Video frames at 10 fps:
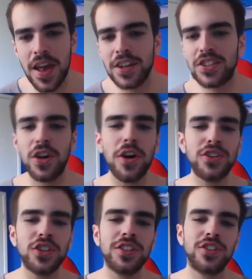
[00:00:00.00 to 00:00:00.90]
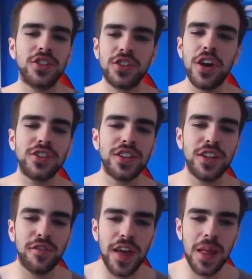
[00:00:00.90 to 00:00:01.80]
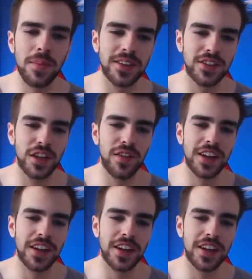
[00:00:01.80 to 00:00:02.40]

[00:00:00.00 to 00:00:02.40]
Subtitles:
Scourge the developments of